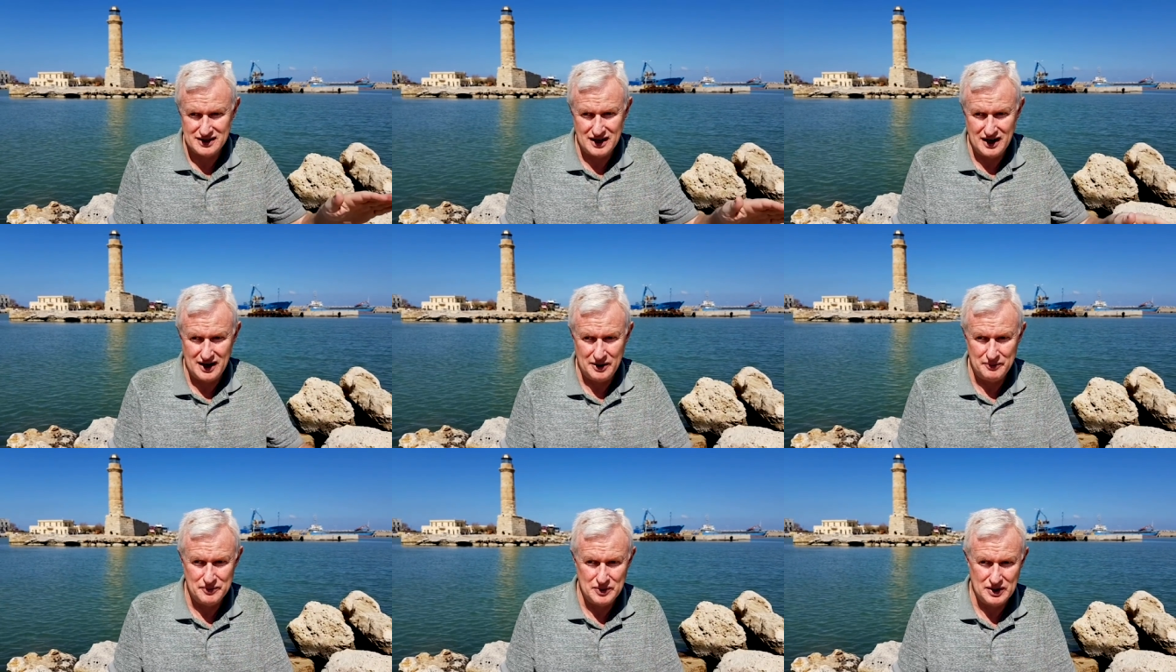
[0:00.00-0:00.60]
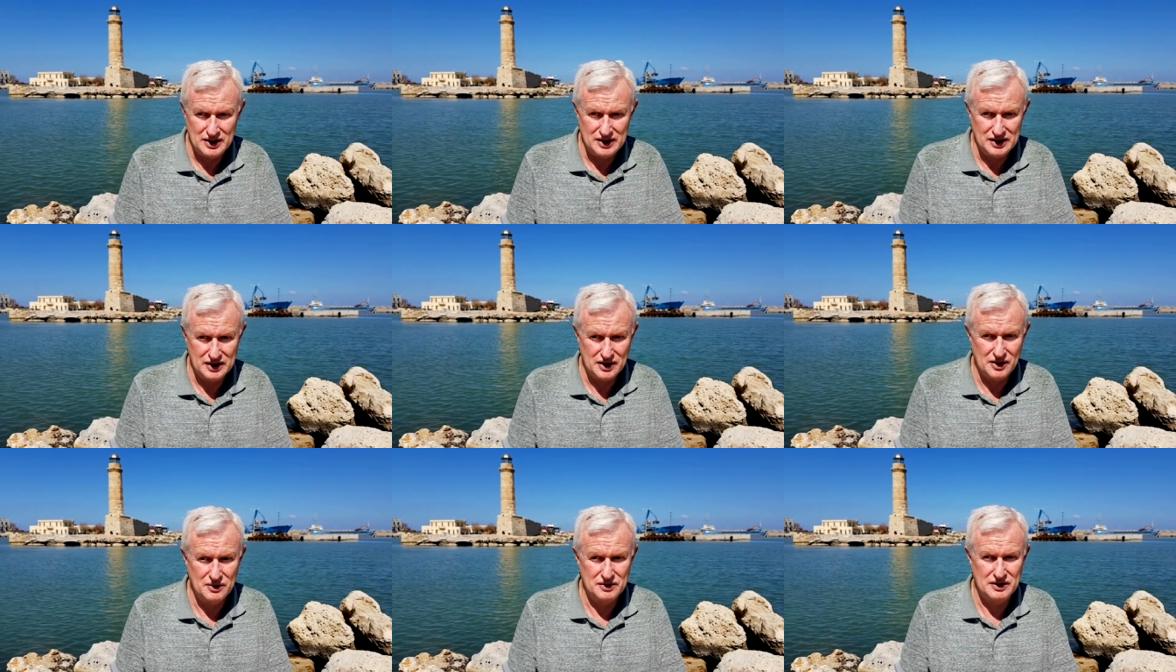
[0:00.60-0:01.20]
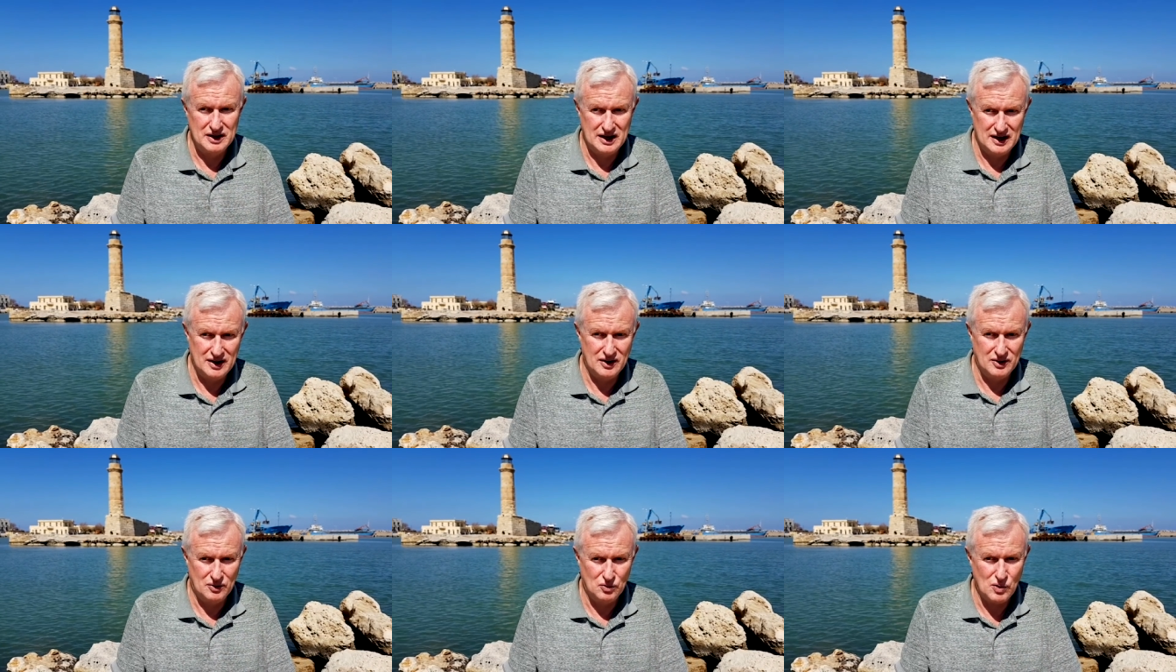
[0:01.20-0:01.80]
um, you know,
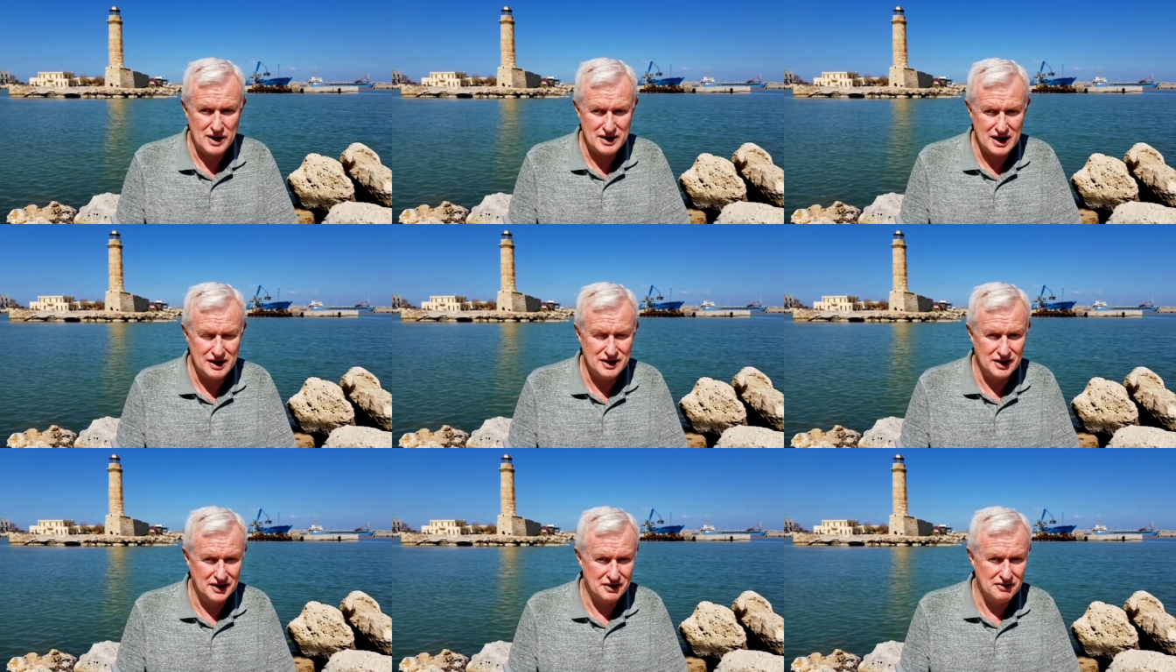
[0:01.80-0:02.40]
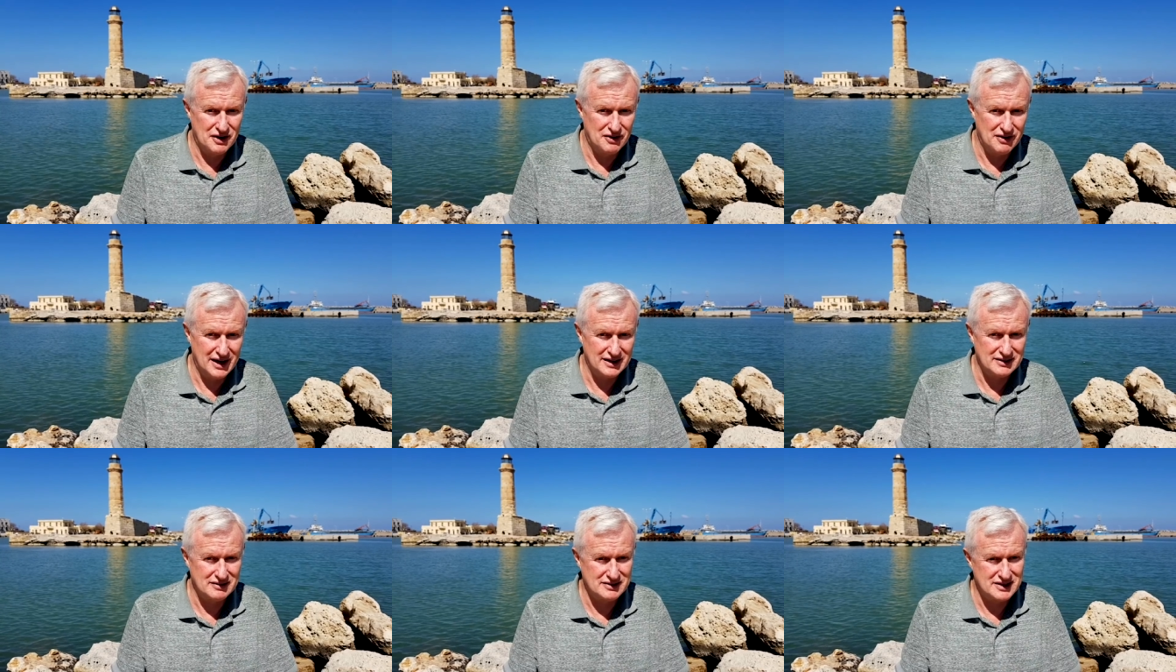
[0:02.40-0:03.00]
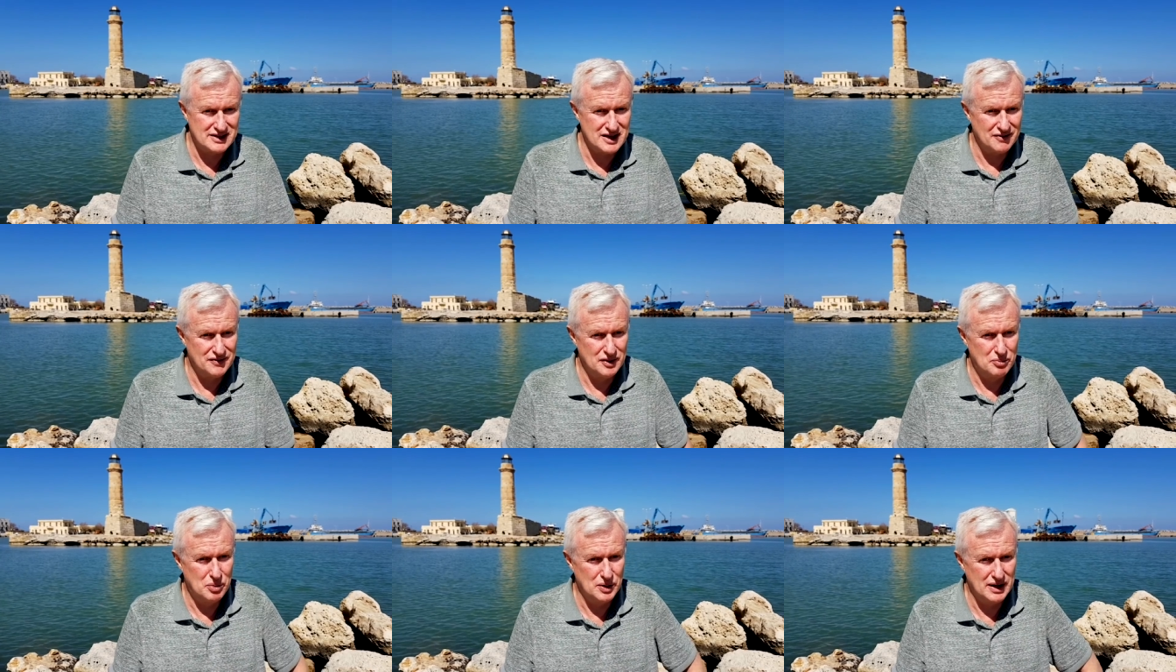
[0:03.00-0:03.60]
one day you're going to regret stuff
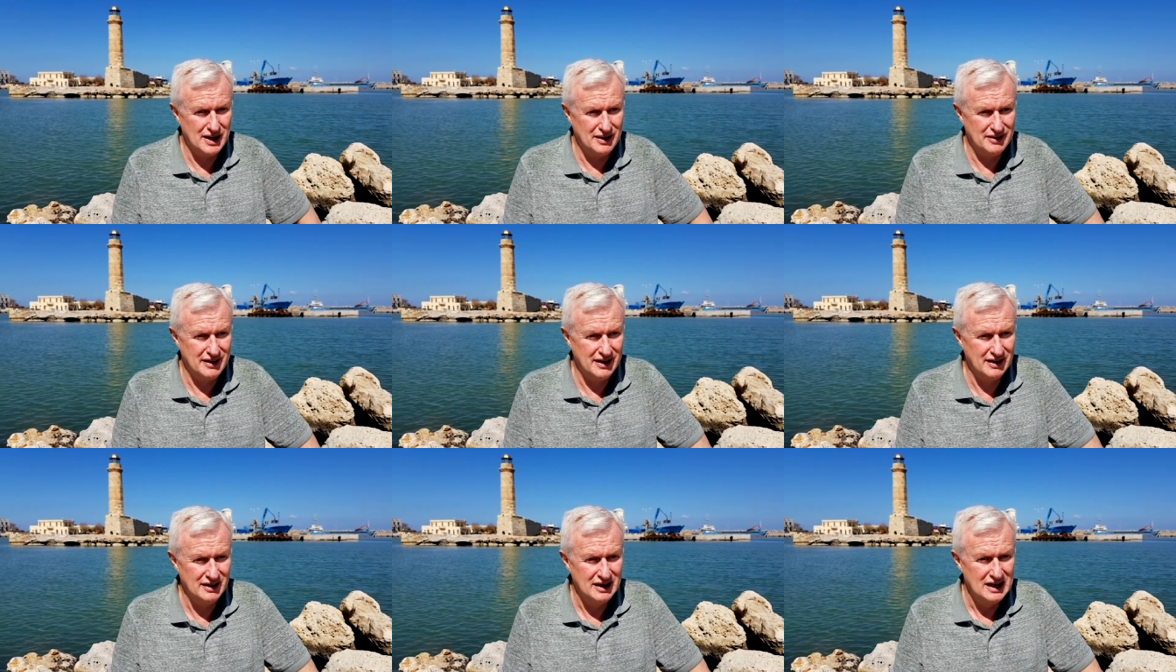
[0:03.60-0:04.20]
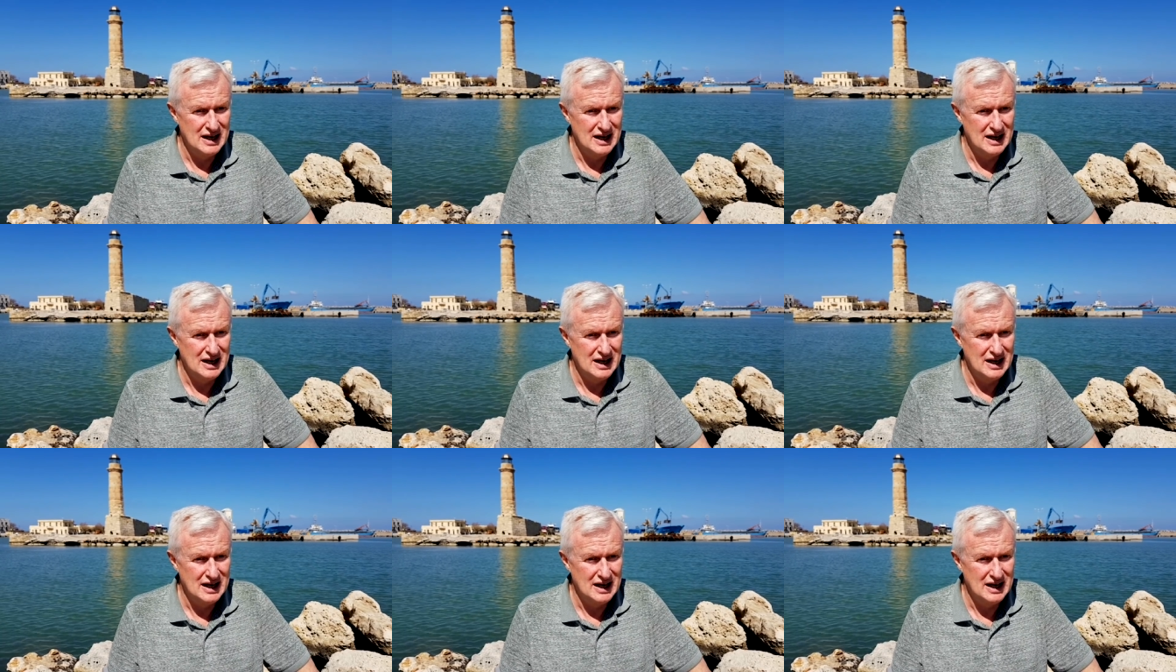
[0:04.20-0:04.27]
you put out there.